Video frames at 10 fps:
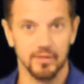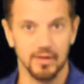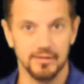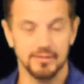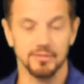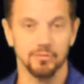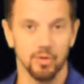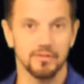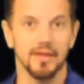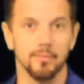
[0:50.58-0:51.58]
Okay? So
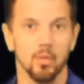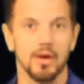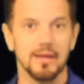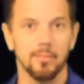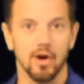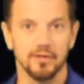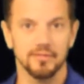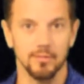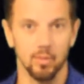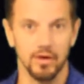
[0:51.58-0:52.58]
for example, when I park
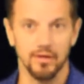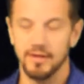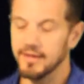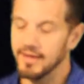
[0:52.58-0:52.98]
somewhere,